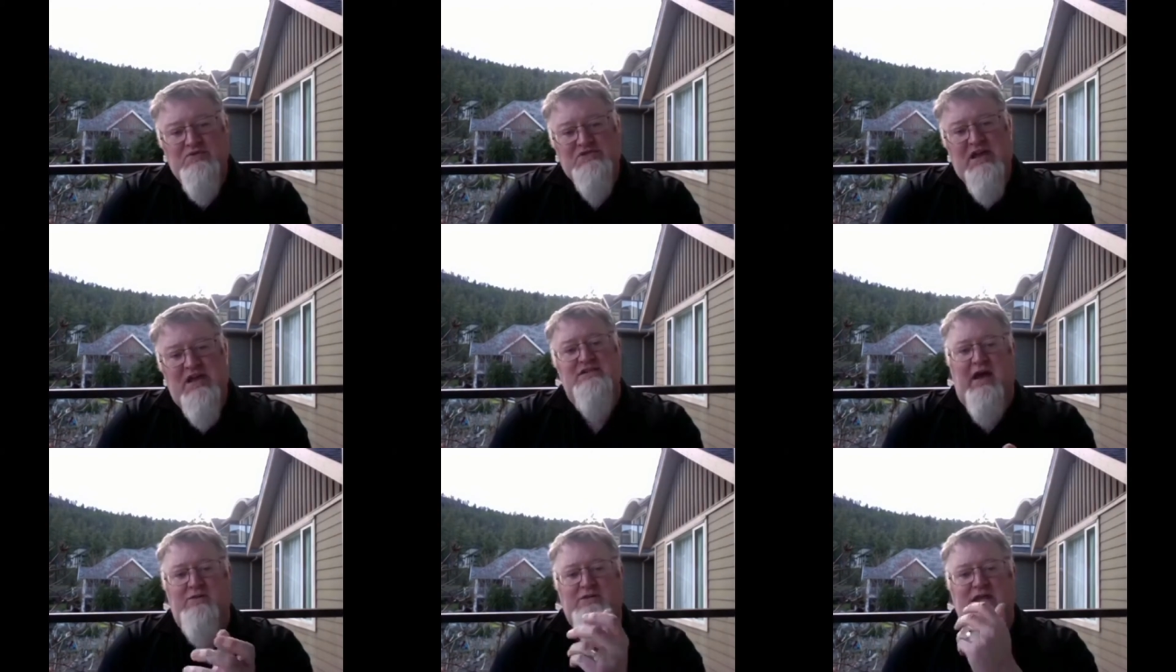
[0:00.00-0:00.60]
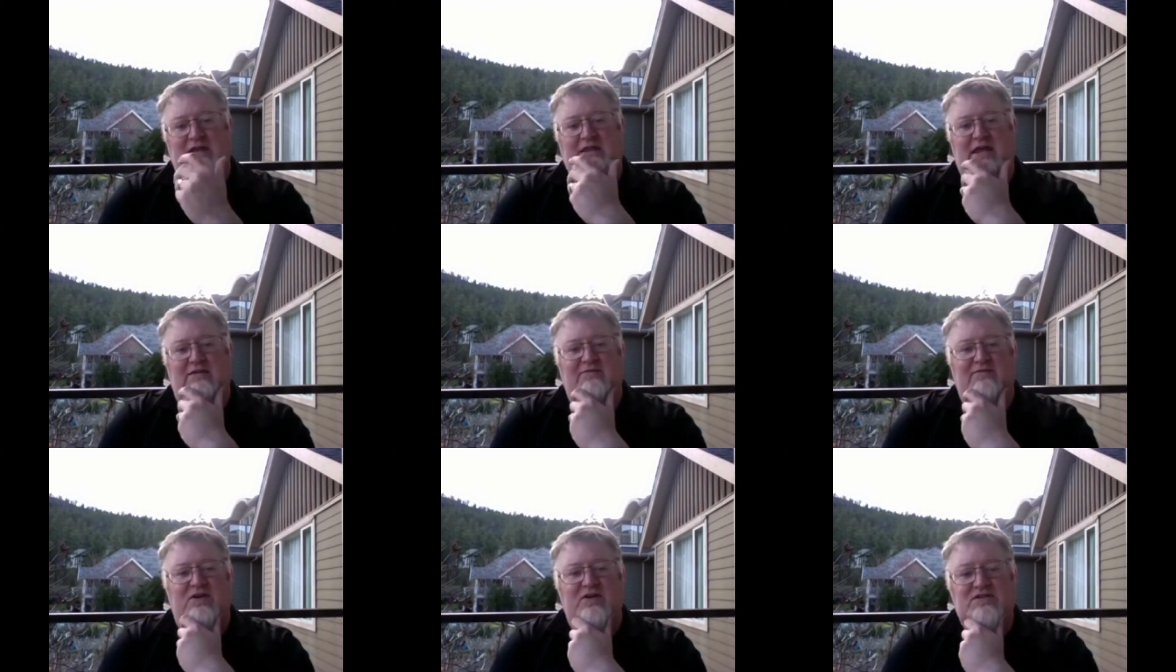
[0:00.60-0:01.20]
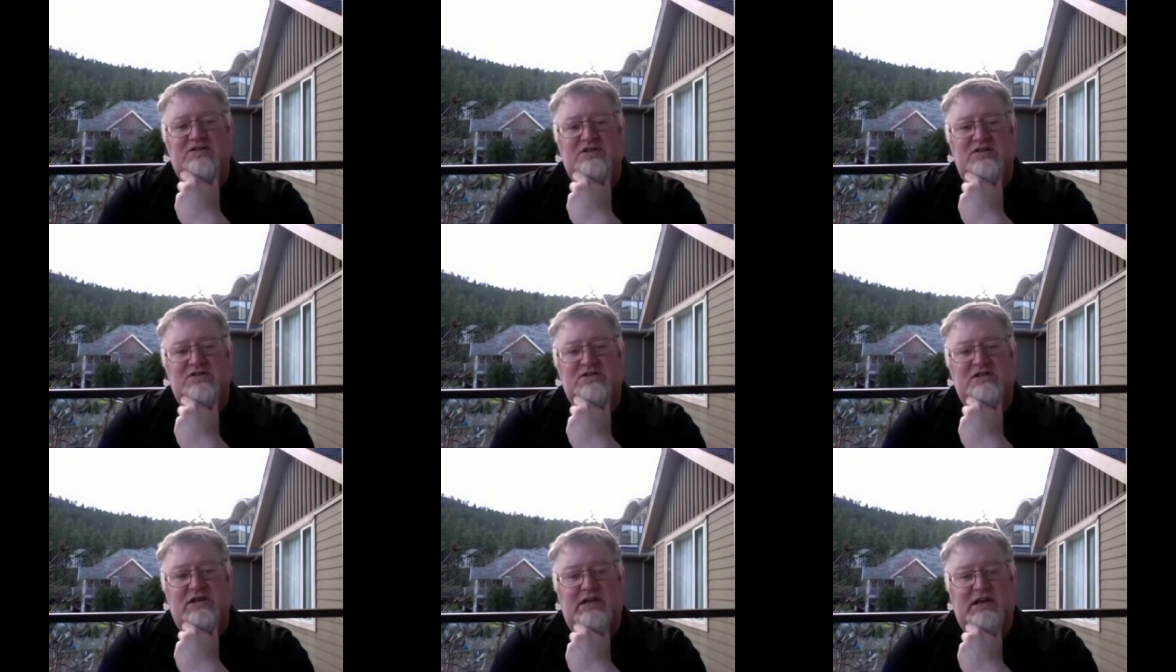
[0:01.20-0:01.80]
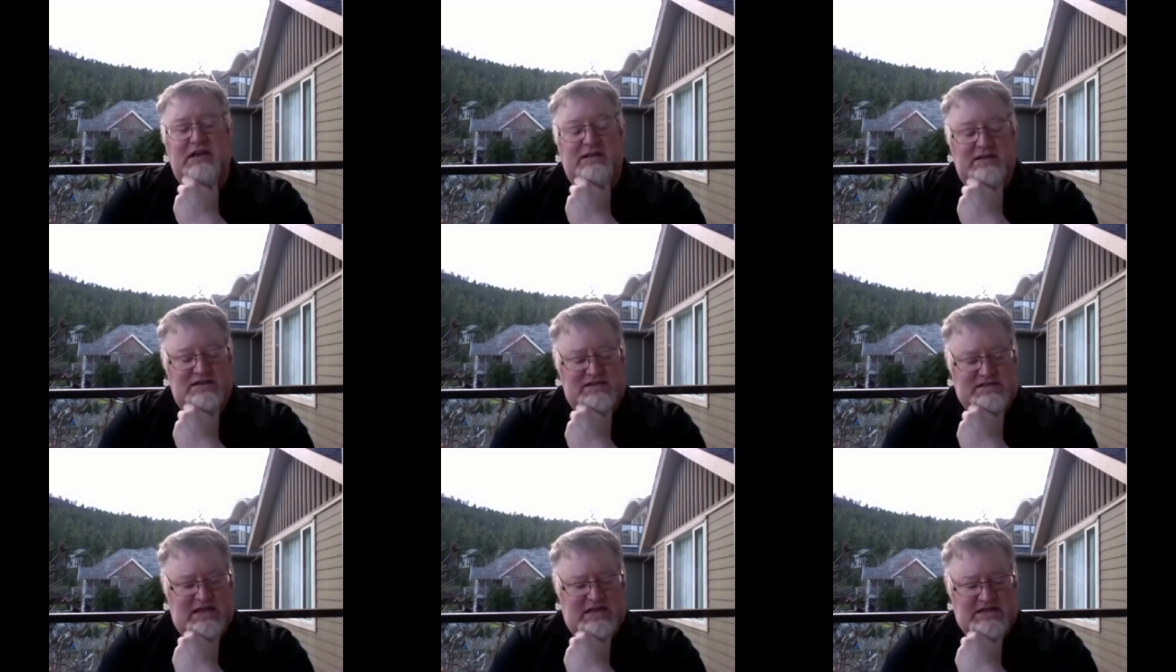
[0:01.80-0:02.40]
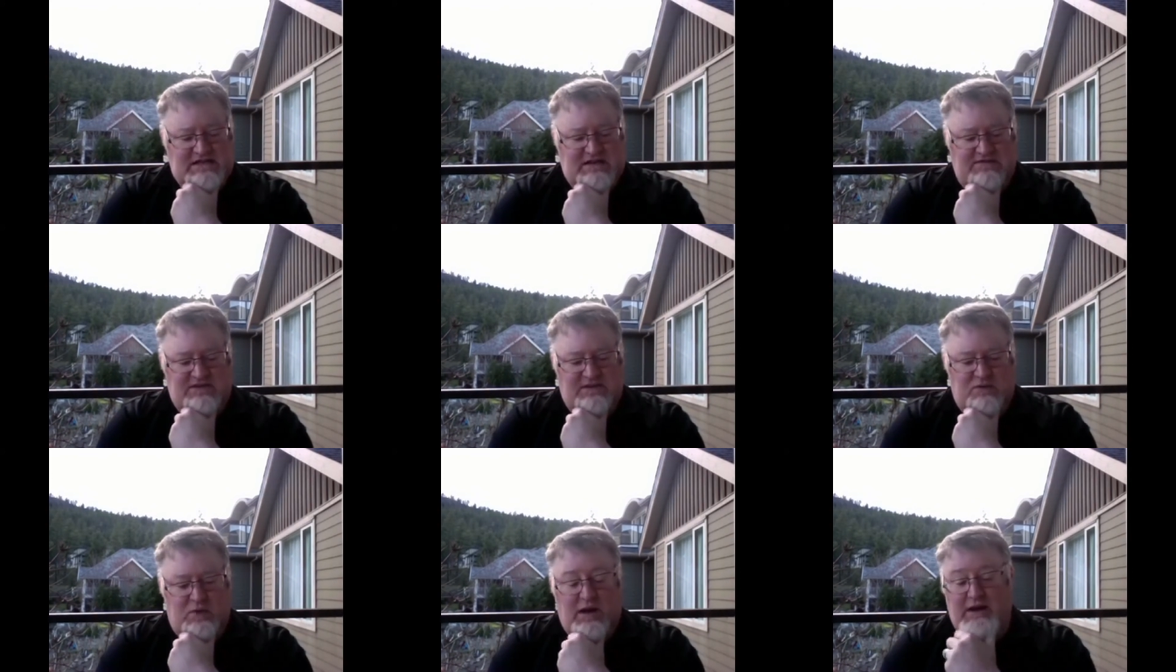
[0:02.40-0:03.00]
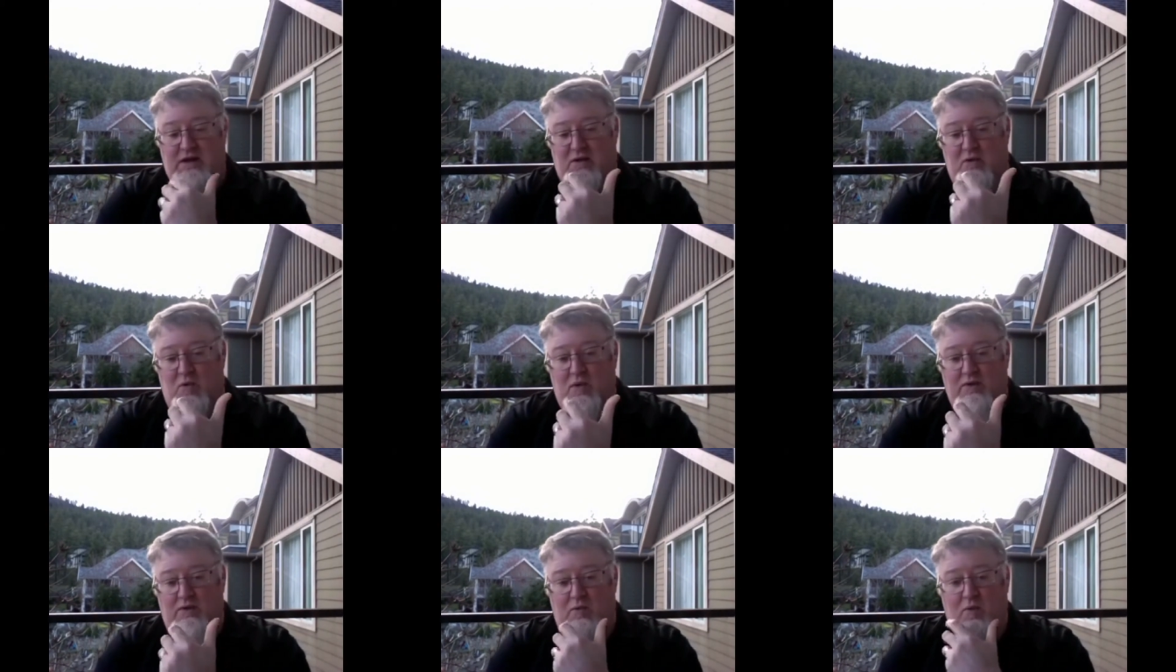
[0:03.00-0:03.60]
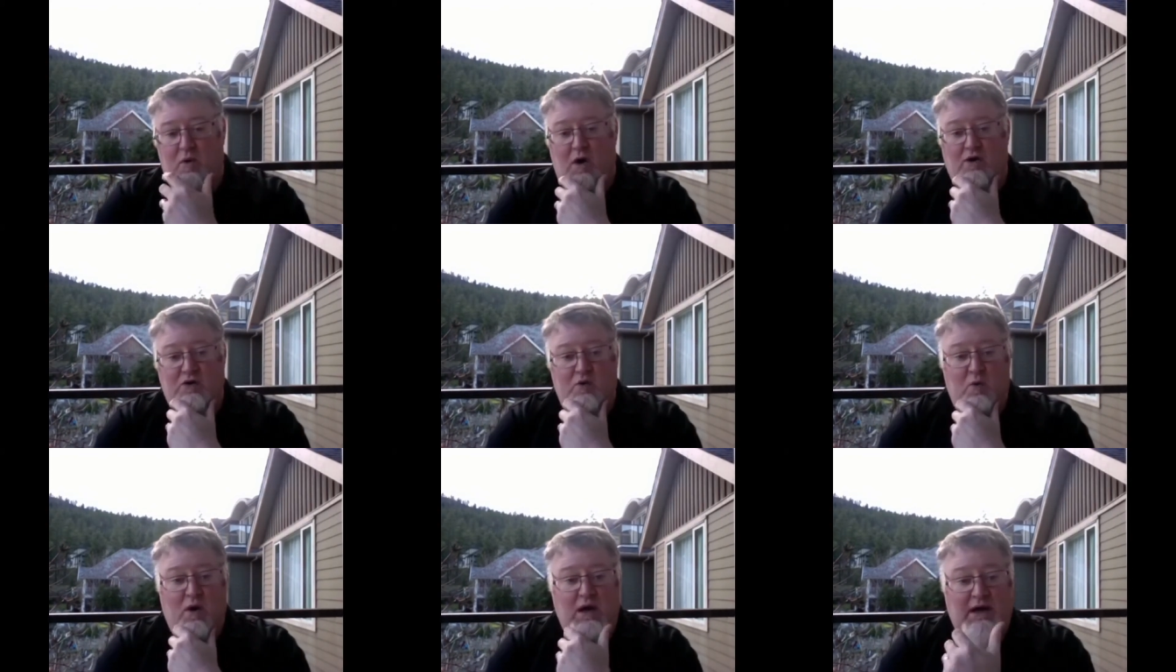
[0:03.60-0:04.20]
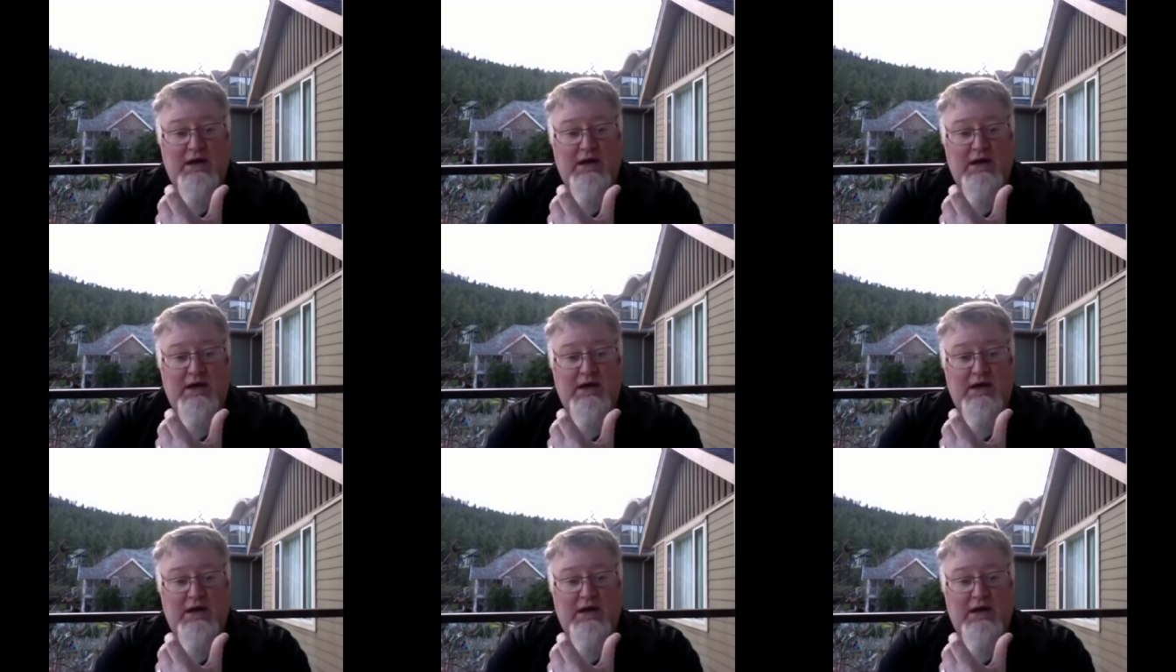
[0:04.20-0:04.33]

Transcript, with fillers: And I would take that very seriously in the sense of the wedding, the water to wine,